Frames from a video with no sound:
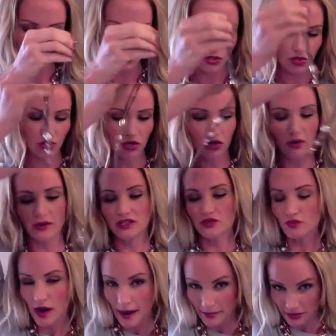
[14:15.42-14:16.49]
You can always
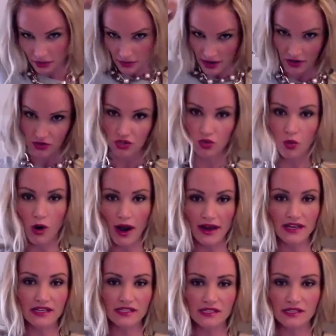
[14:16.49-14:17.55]
wrap it around
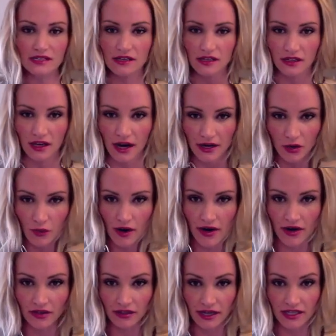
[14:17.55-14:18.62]
twice and kind of wear
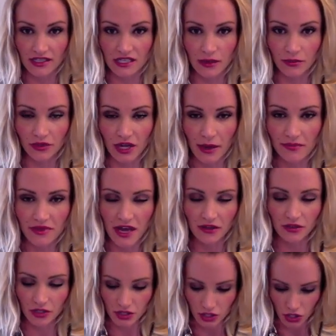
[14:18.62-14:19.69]
it like doubled up. That
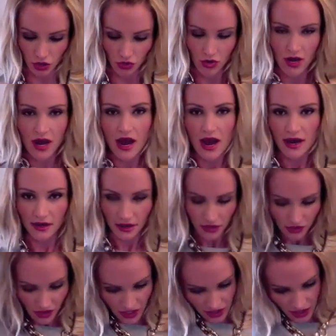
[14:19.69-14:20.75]
looks cute. Another
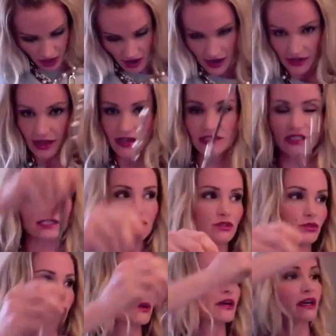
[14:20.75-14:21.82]
thing that I like to
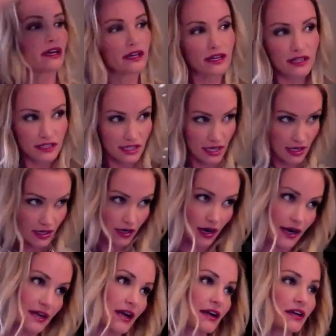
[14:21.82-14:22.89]
do is
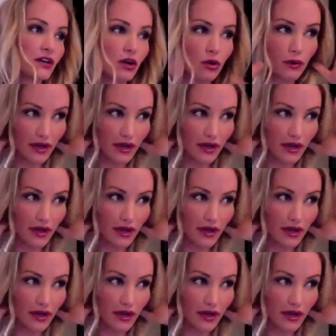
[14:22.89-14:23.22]
I kind of go